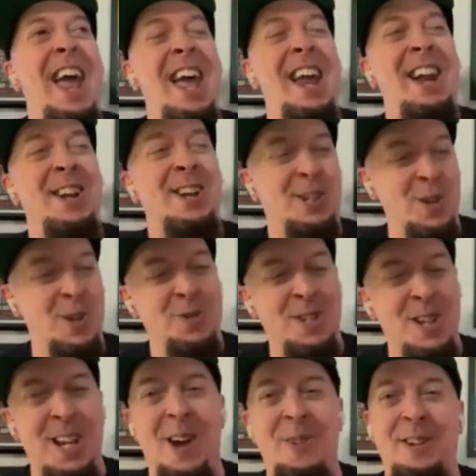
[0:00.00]
And in
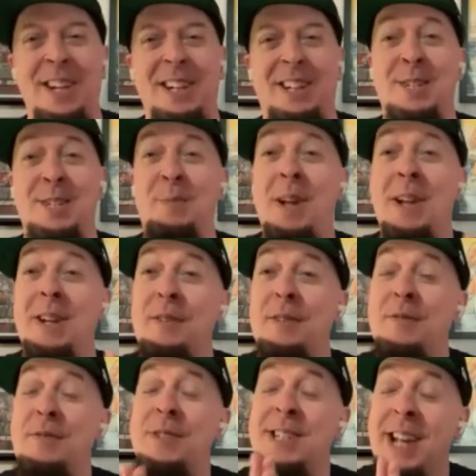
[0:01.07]
closing, I would like to spend
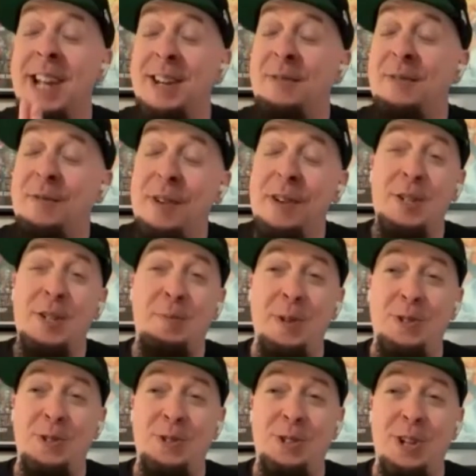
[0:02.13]
a, send a very
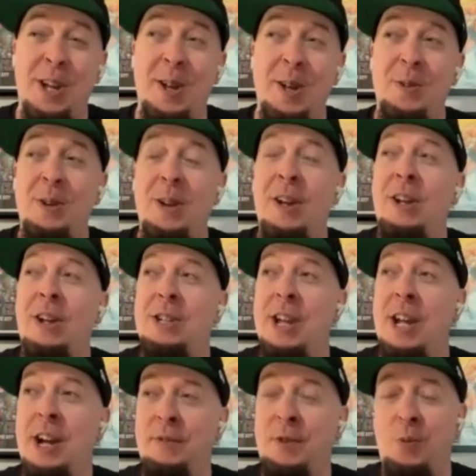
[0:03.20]
special shout out
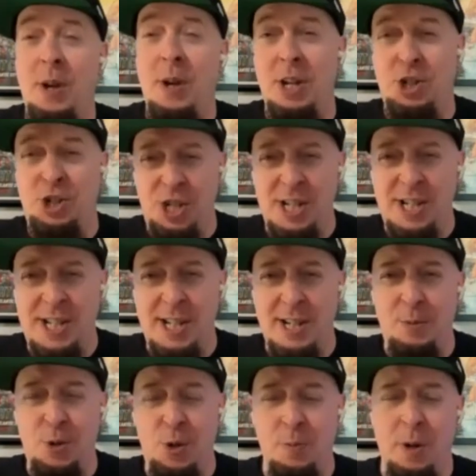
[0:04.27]
to everyone at
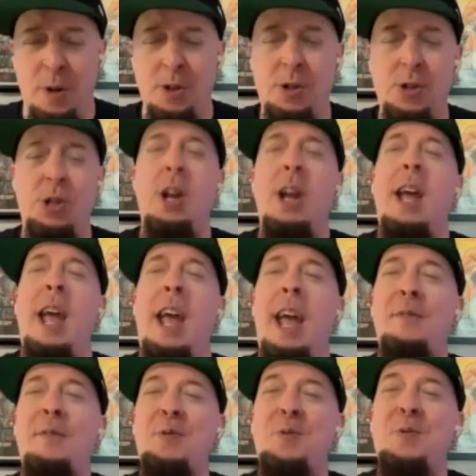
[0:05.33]
GCW merch,
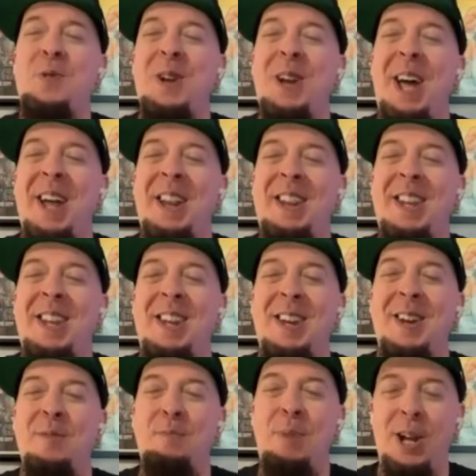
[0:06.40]
everyone at
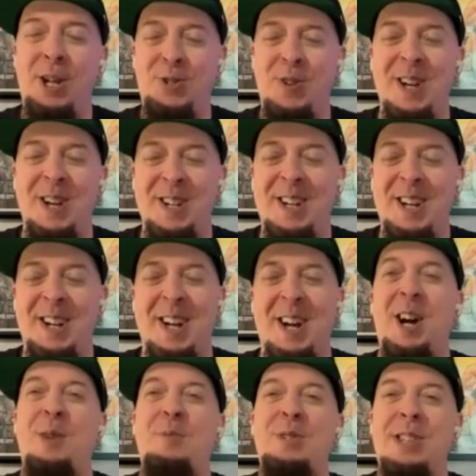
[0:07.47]
the
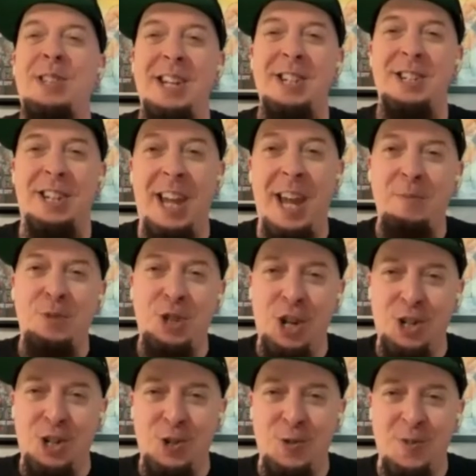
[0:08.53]
patreon.com slash game
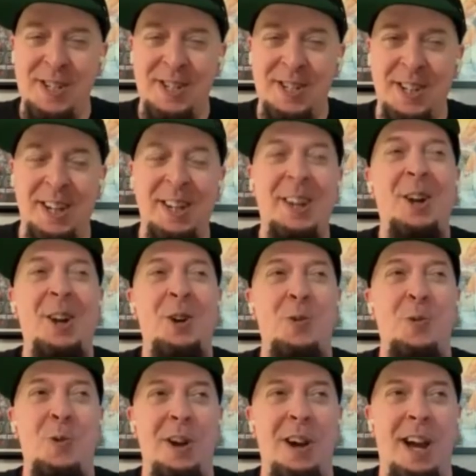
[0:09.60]
changer wrestling,
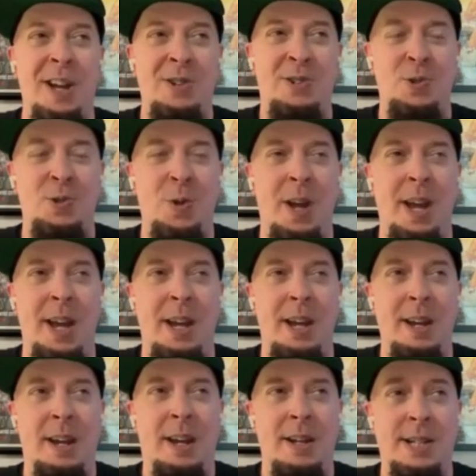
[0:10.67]
where I do
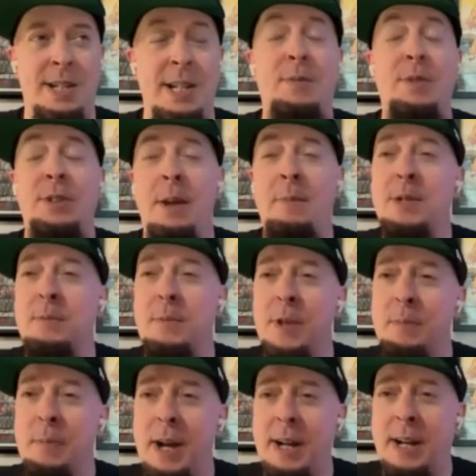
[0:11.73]
a uh, several times a month